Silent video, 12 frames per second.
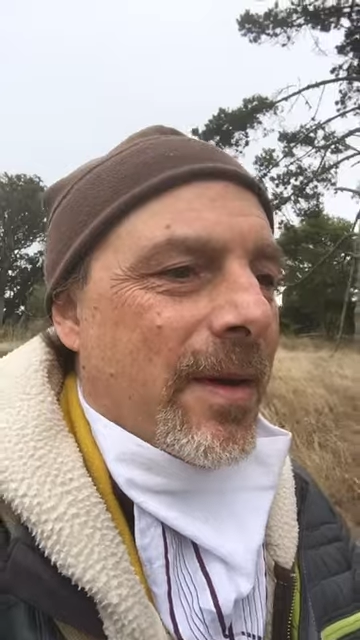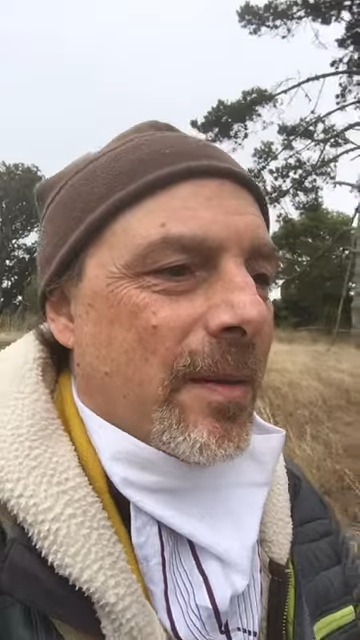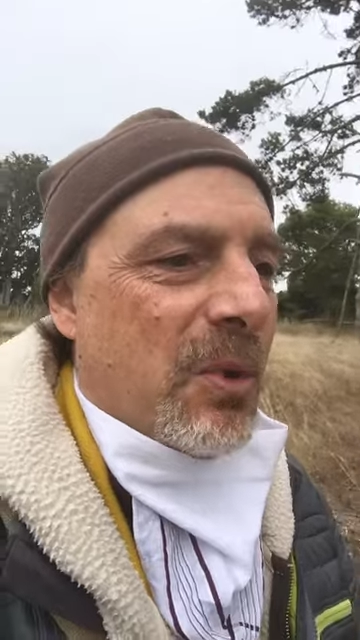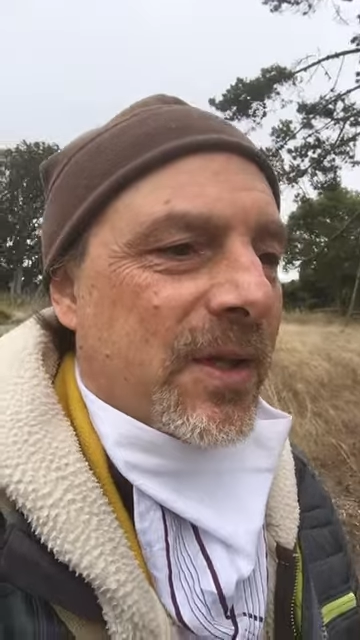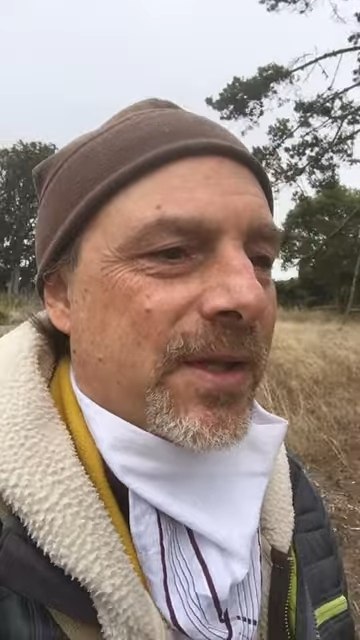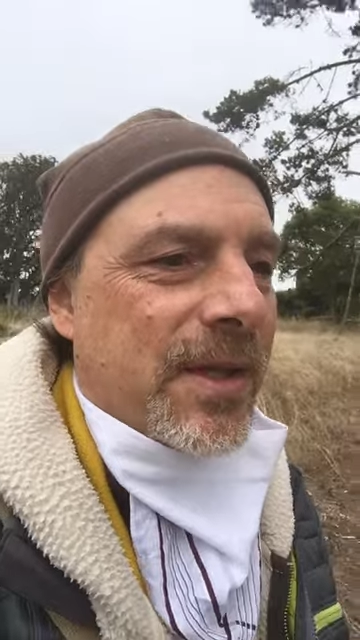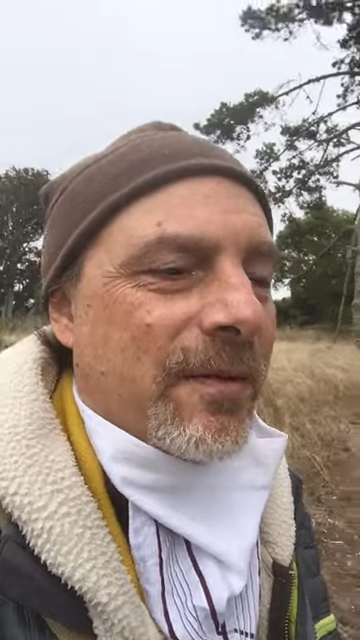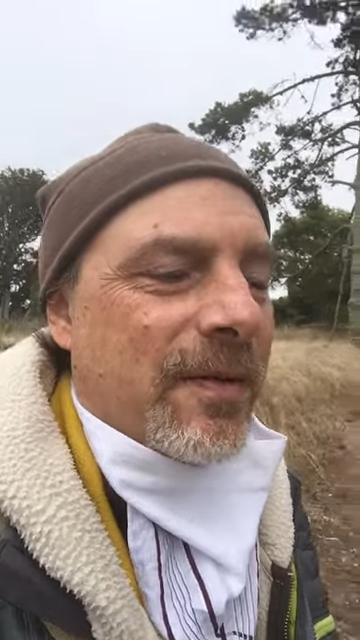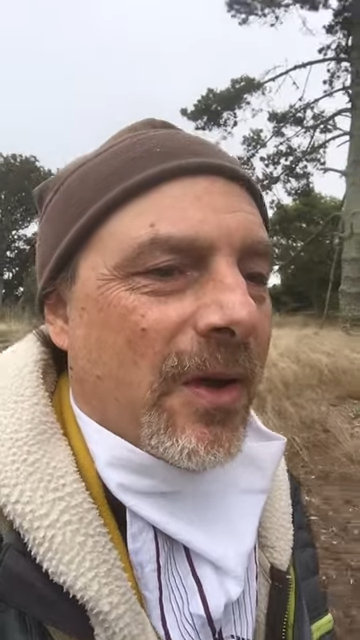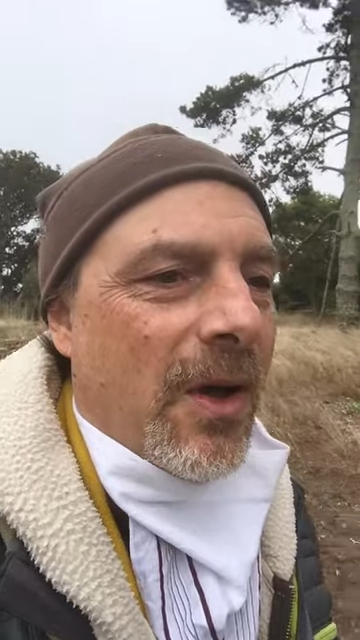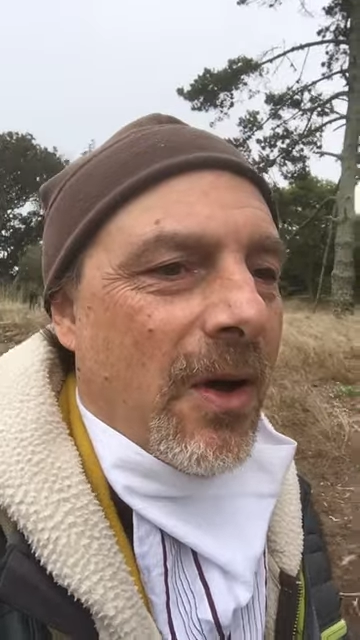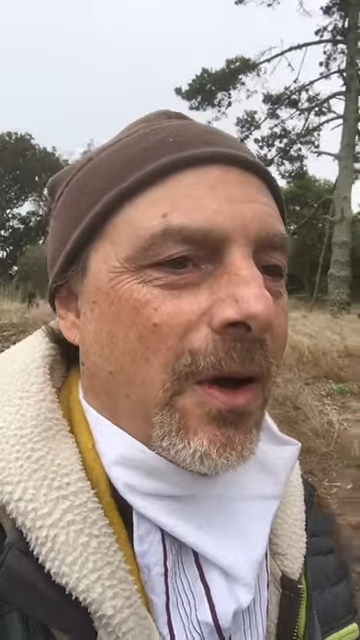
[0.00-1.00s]
books of
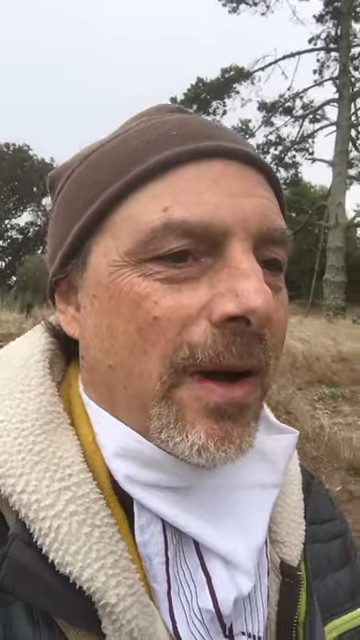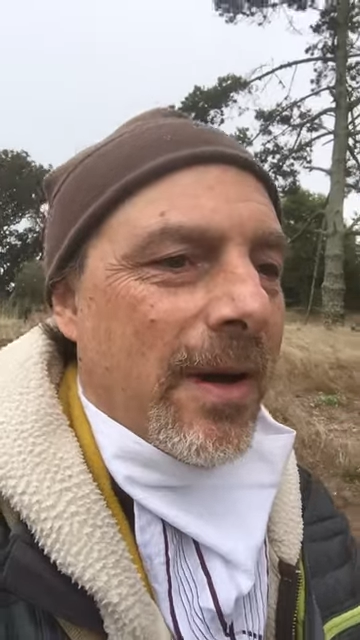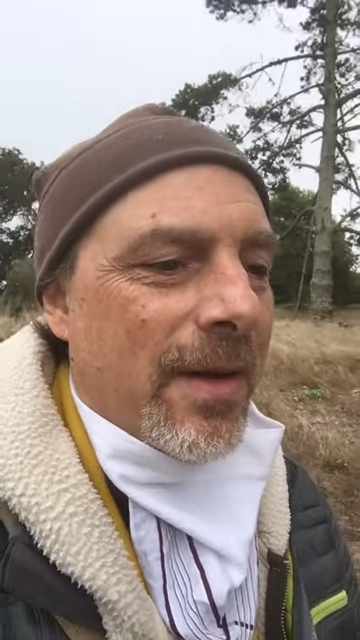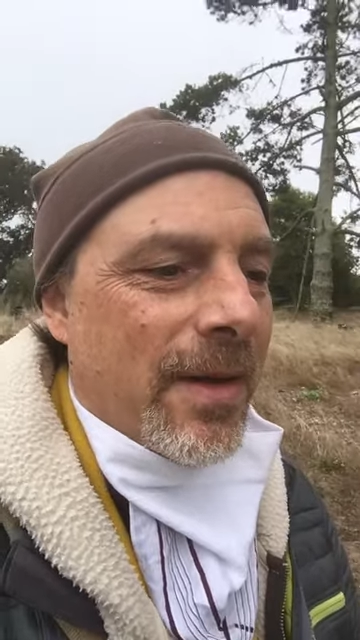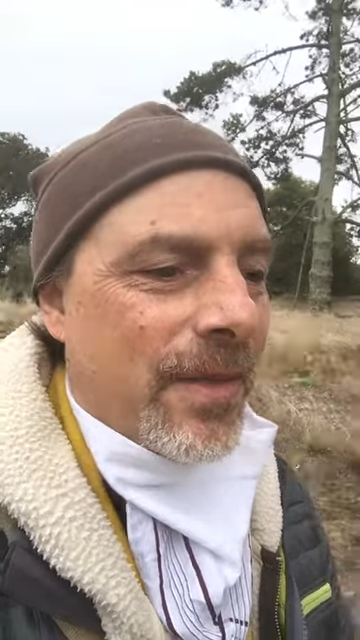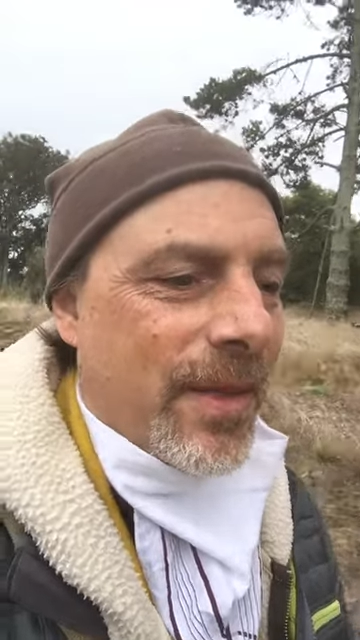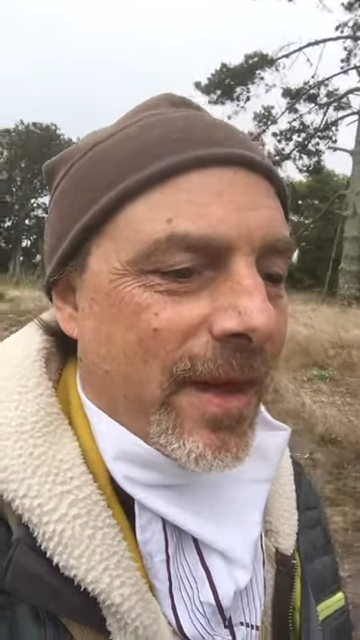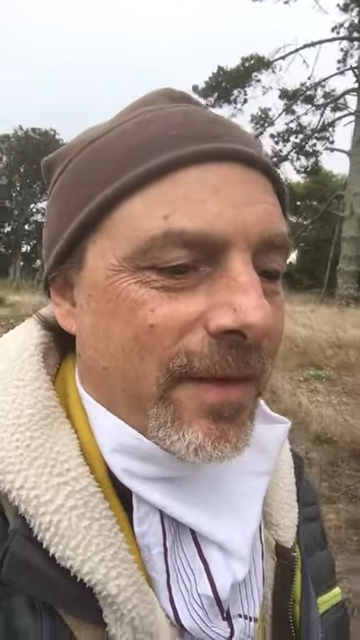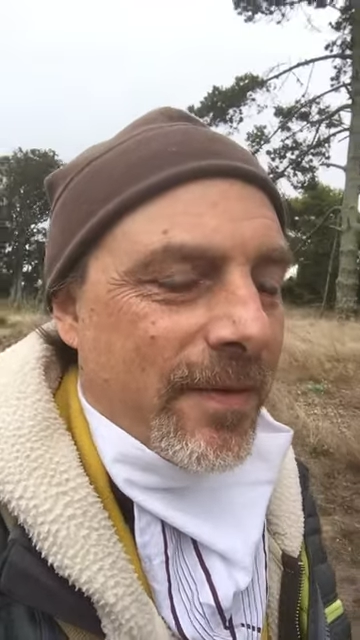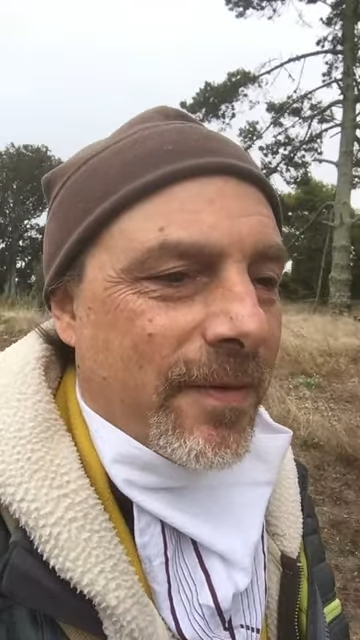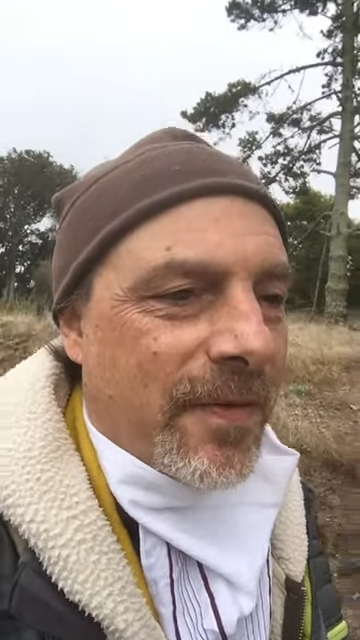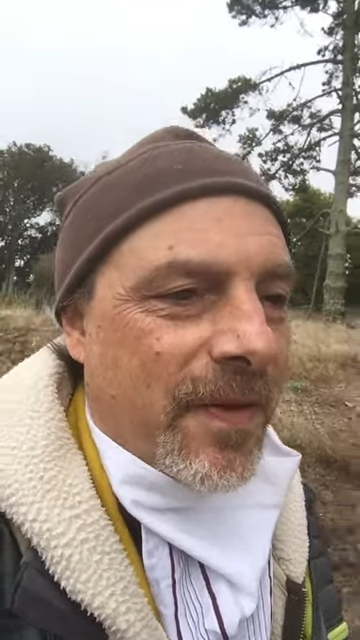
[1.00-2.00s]
law that
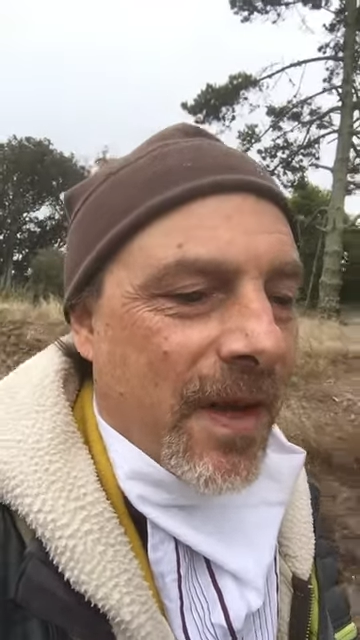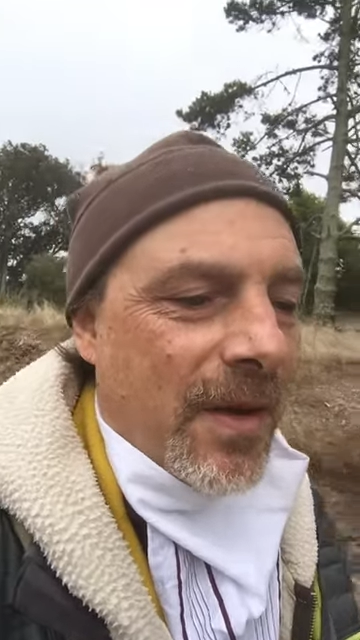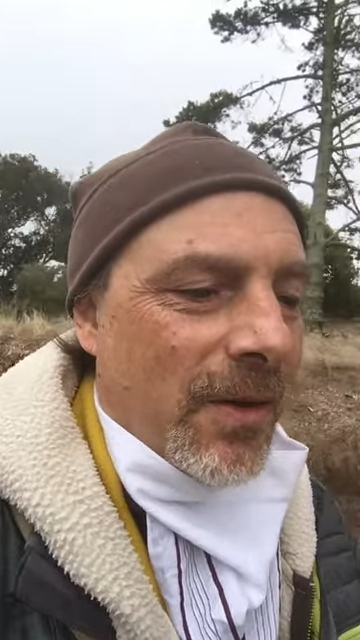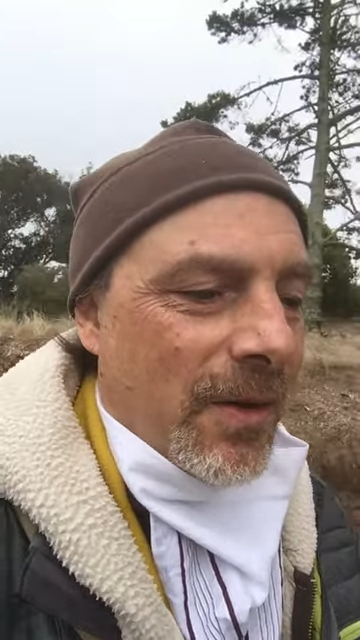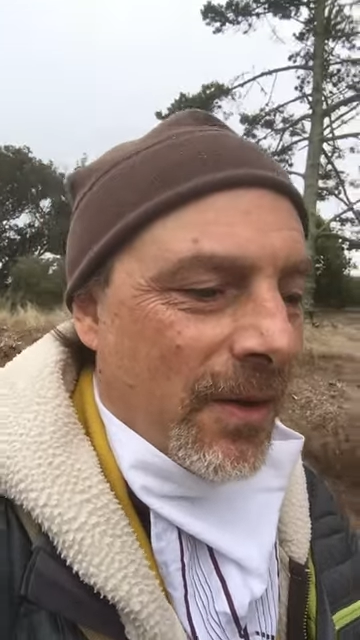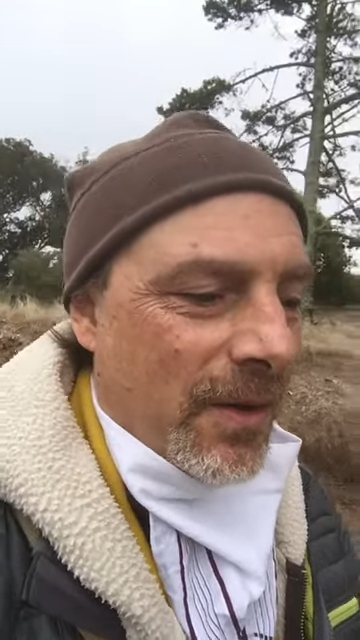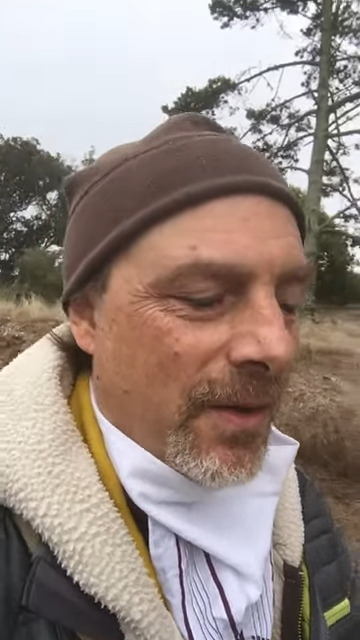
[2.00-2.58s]
fail